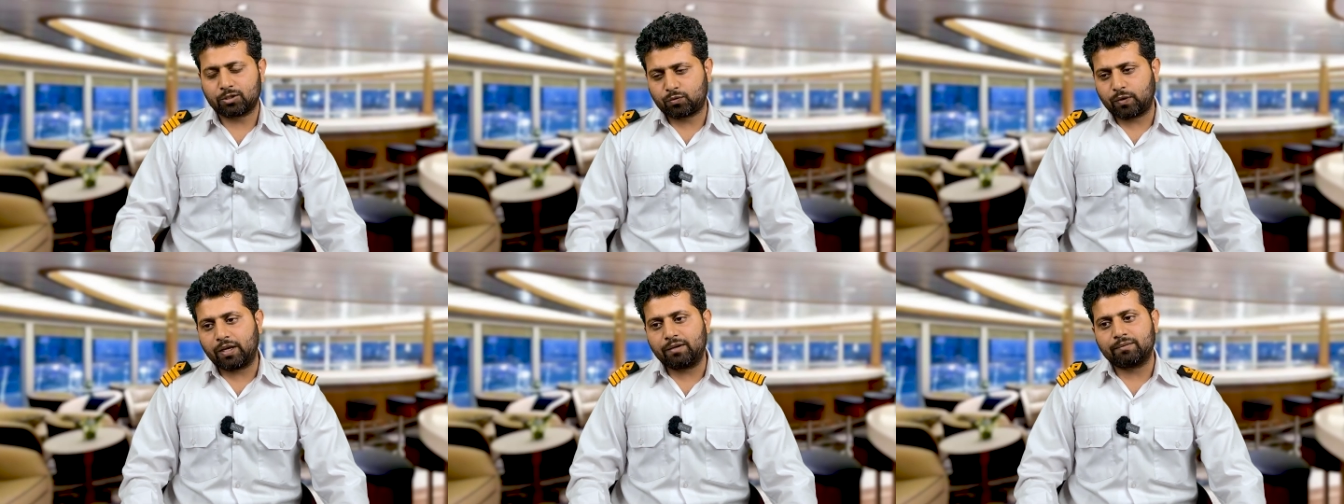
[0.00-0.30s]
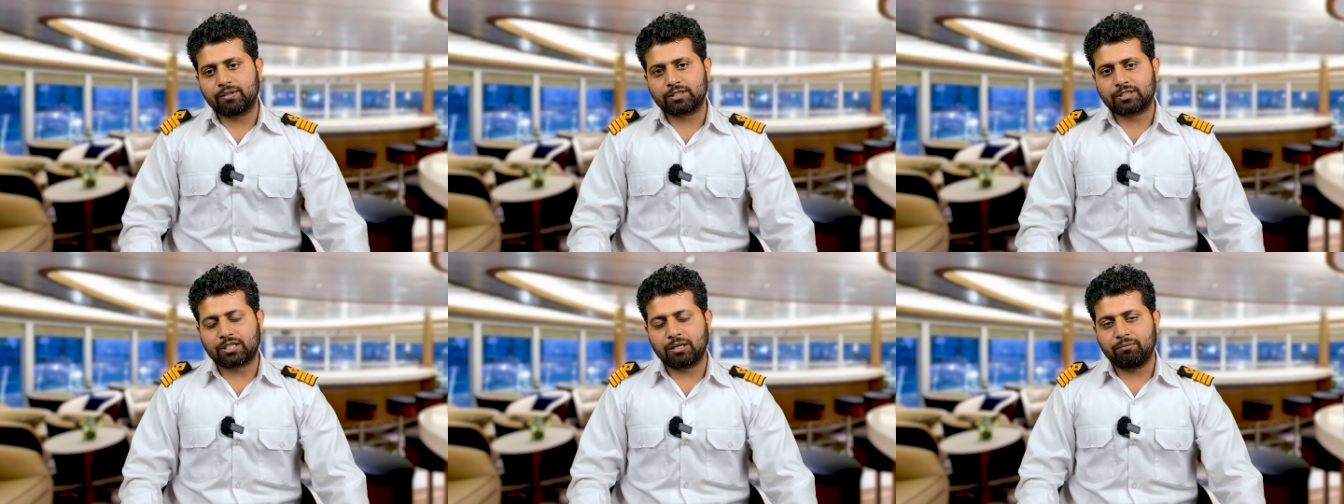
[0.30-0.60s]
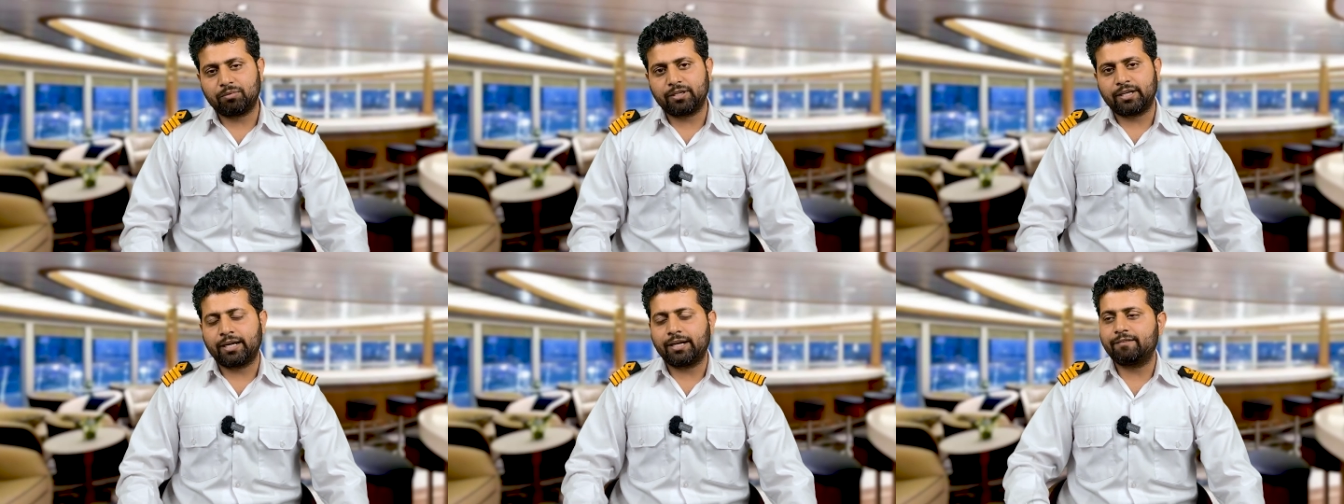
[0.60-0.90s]
12 months
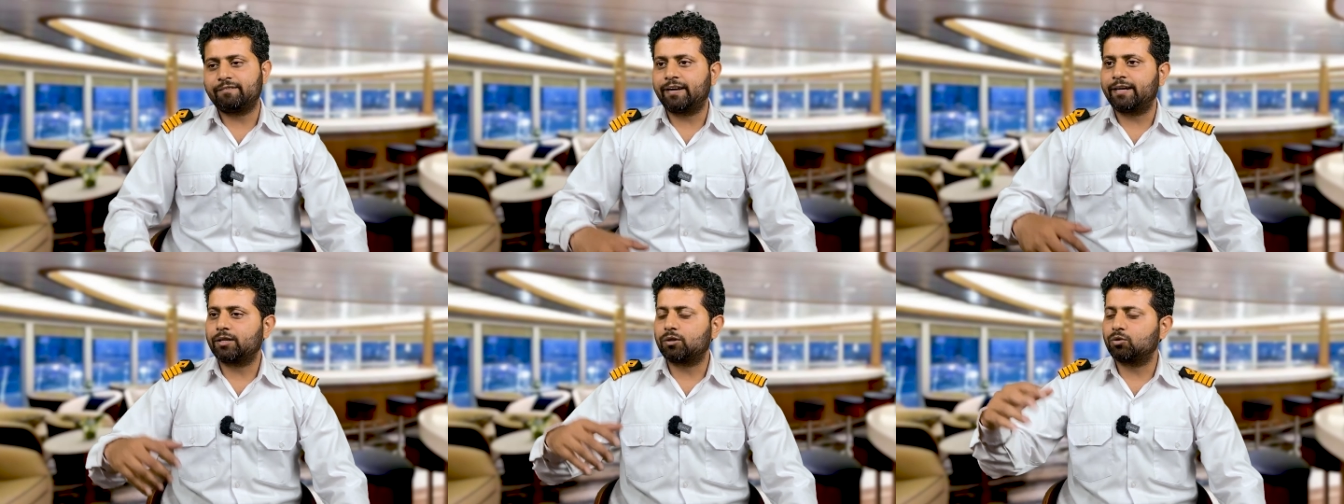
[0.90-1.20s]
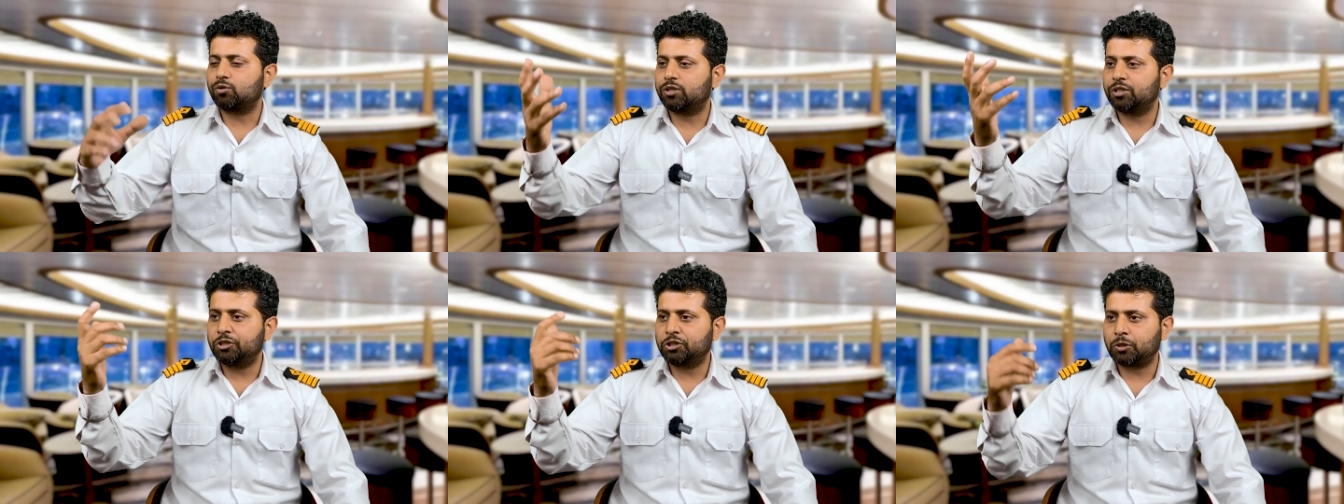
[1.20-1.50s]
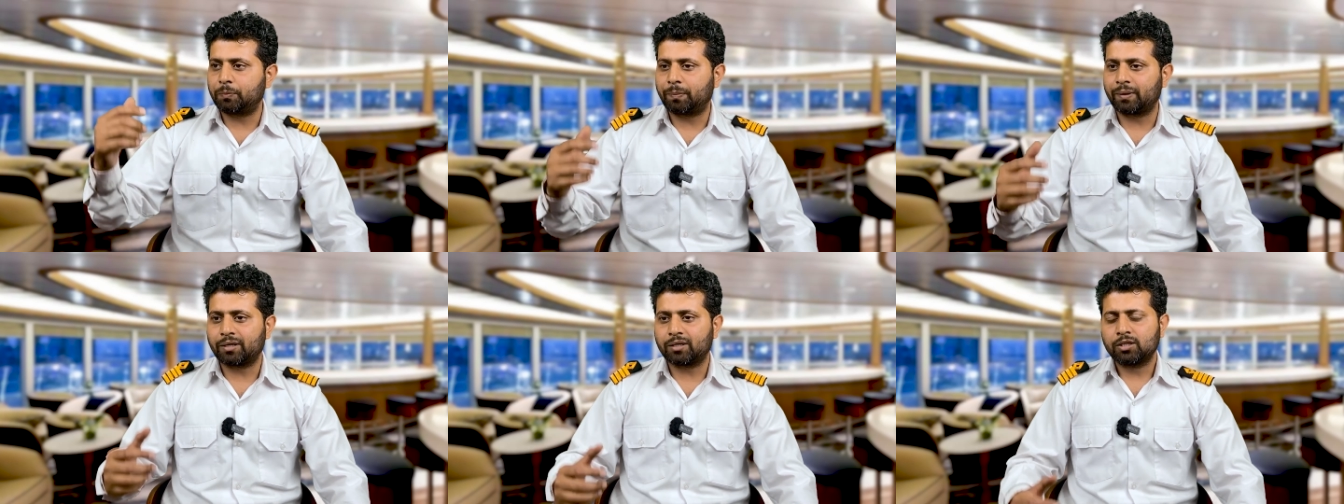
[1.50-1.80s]
completed and he went to DG
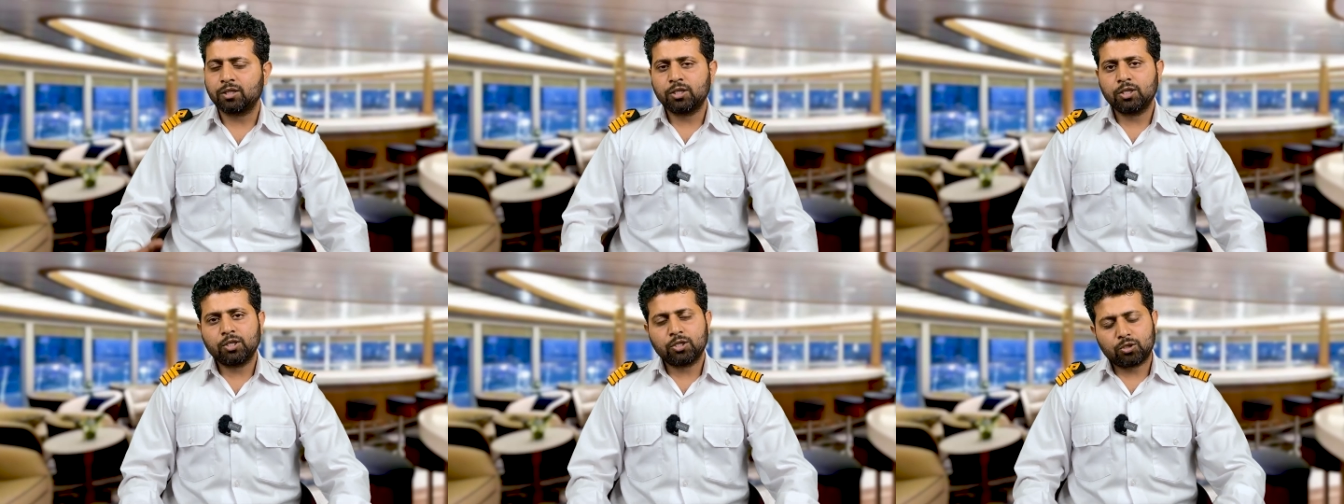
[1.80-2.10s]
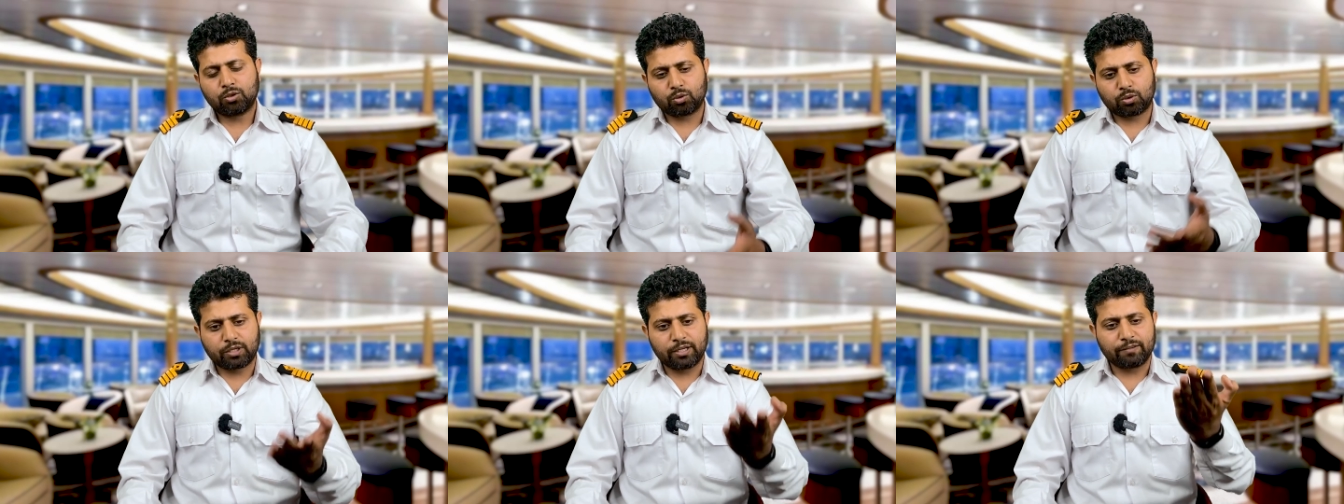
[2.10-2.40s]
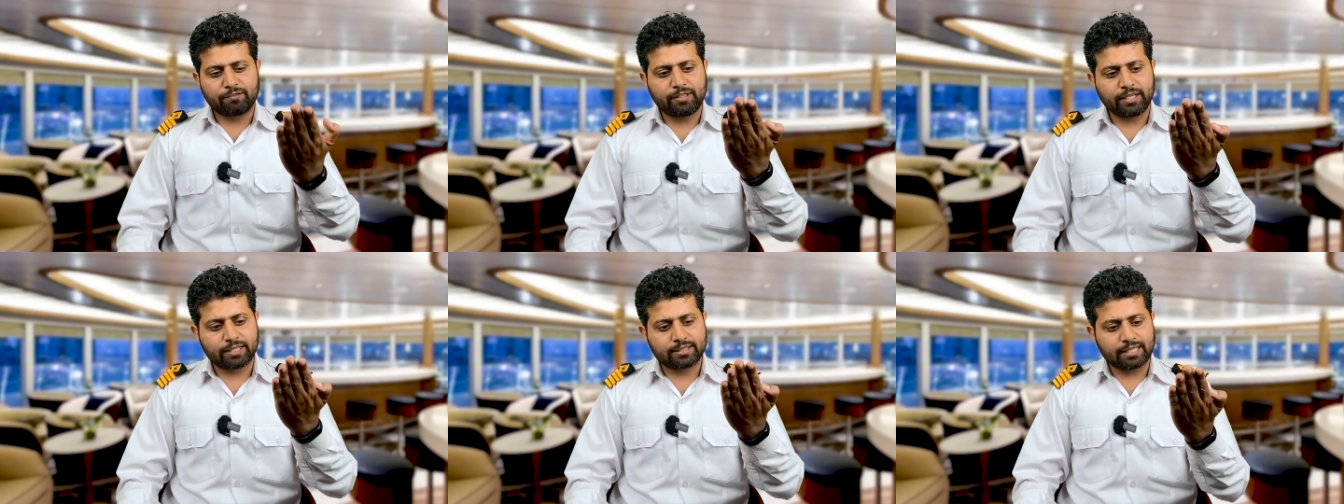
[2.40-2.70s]
shipping to
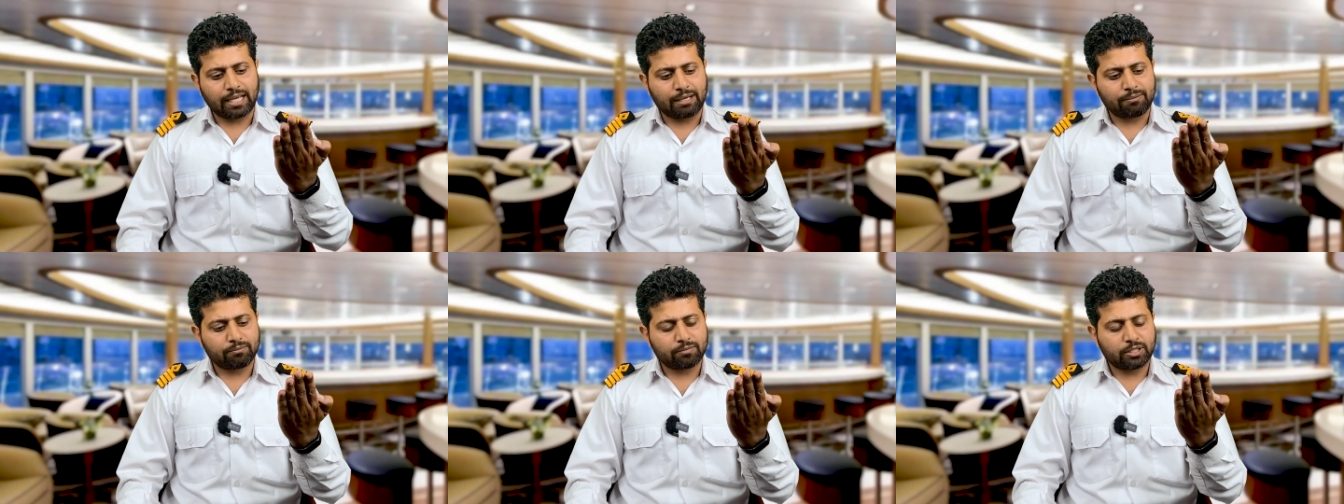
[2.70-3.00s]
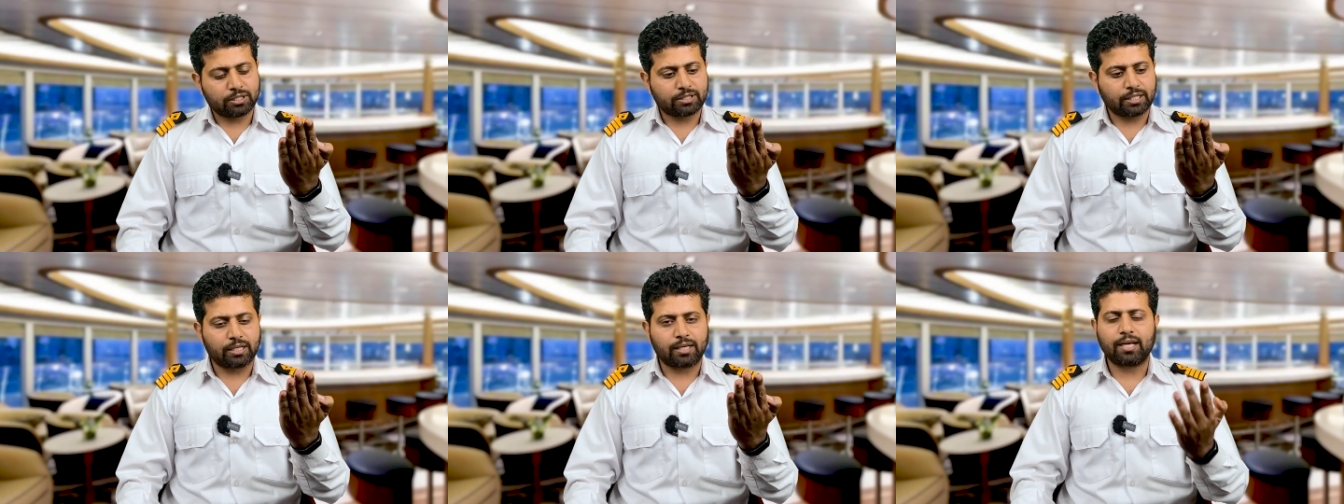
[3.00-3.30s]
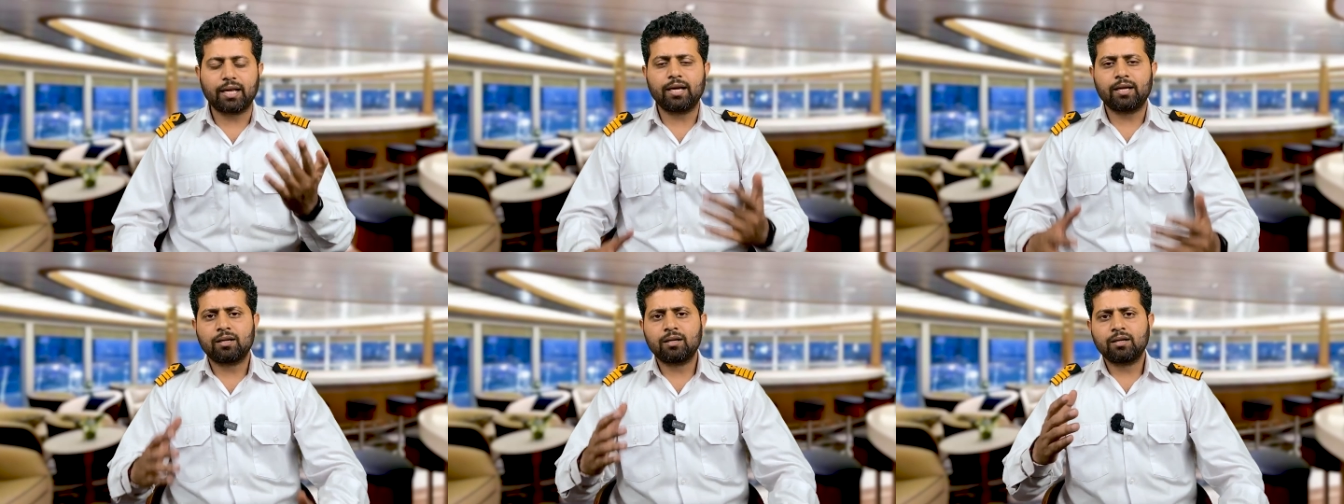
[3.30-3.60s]
give the exam, they said,
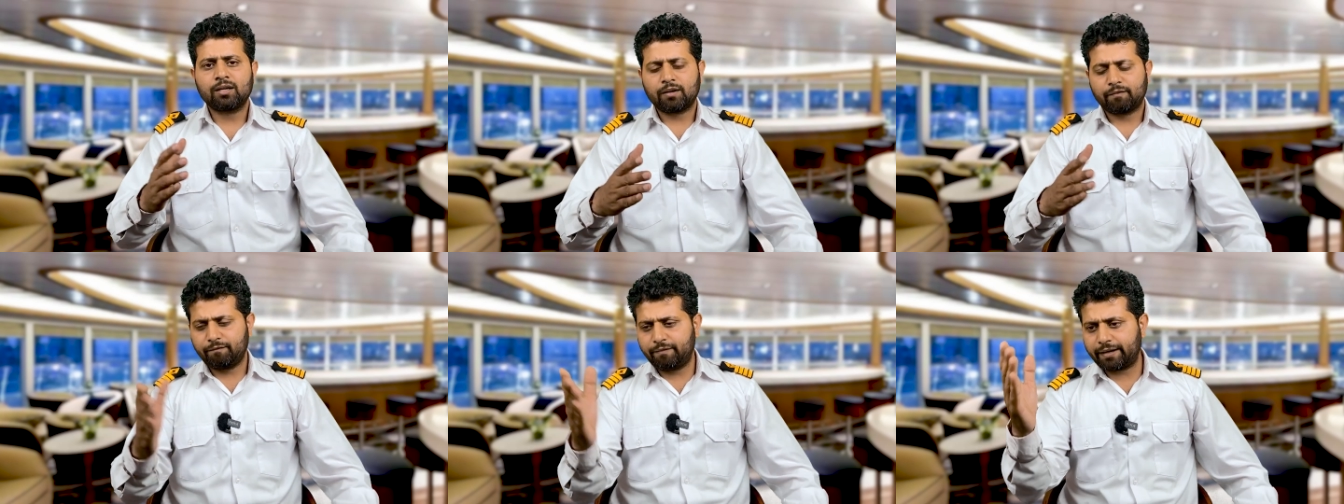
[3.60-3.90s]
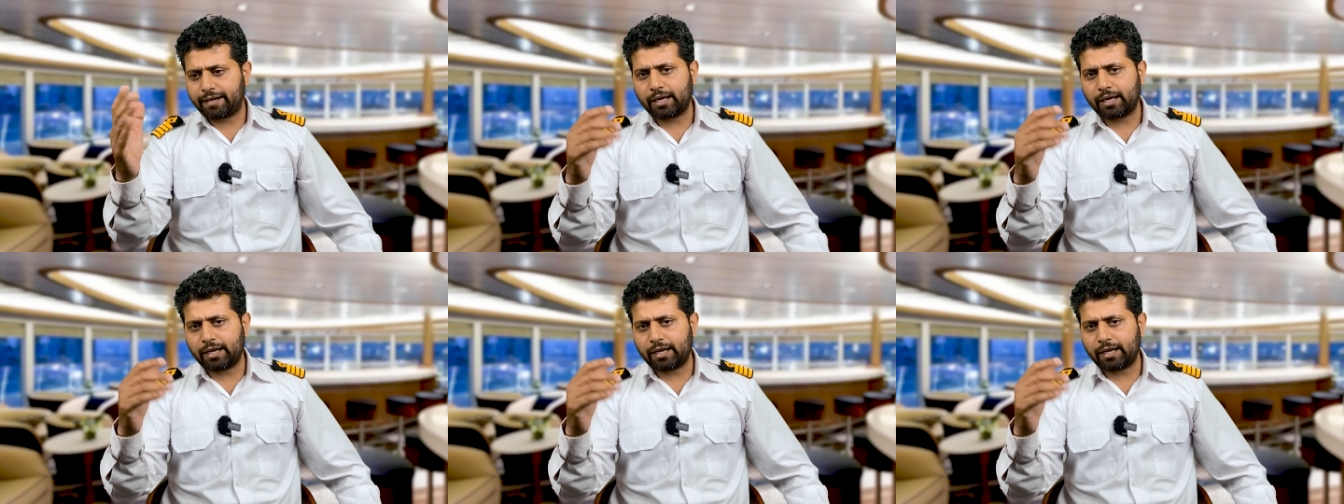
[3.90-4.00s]
Array, we